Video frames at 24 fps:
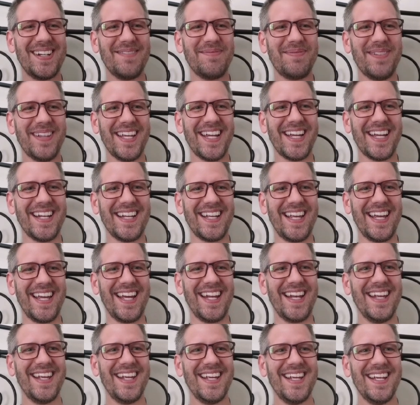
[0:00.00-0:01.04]
start playing
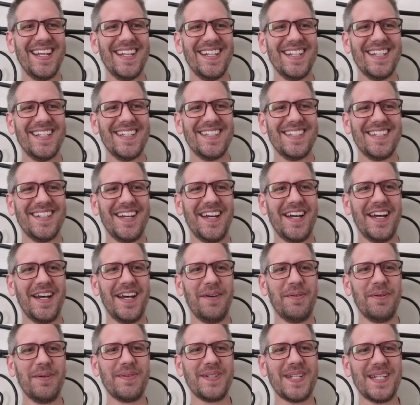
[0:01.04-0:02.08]
again.
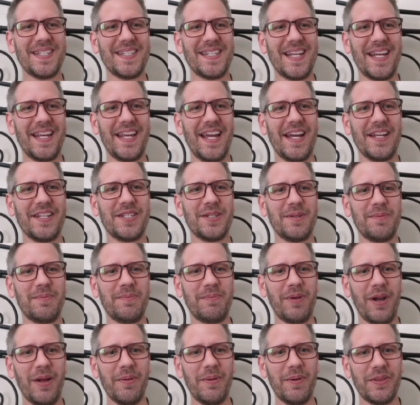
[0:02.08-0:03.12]
What was I saying? Yeah, so you
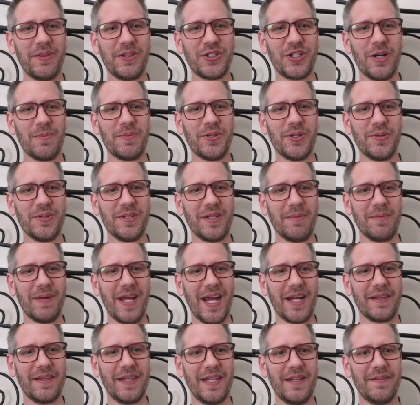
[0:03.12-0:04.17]
probably want the sharpshooters at the
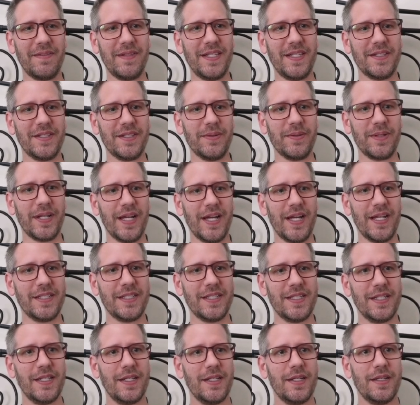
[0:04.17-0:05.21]
back to get these little
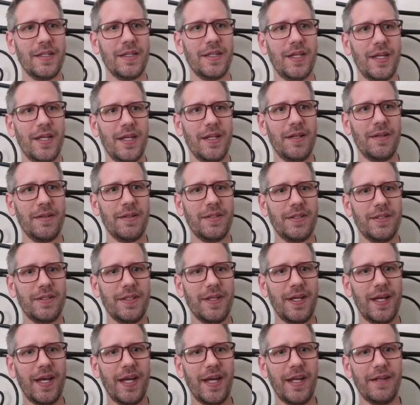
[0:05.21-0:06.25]
guys, and
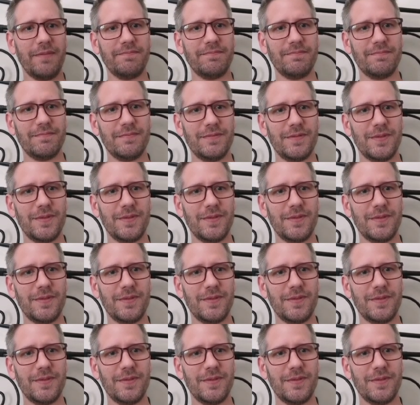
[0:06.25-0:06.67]
my